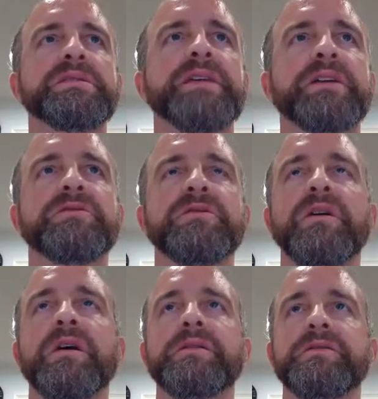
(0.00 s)
sector
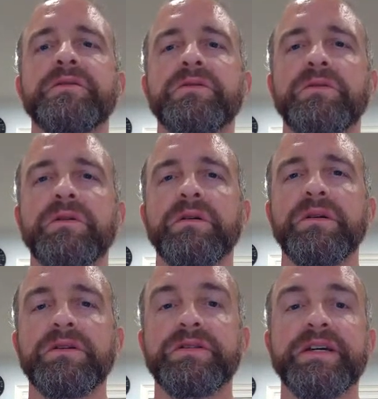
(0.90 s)
on your
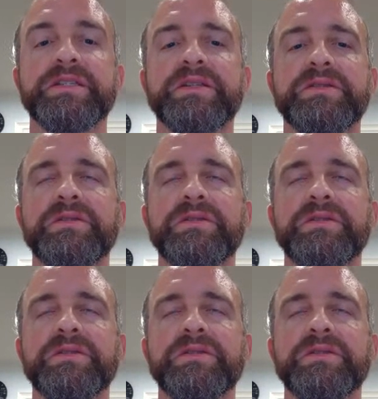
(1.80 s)
disk.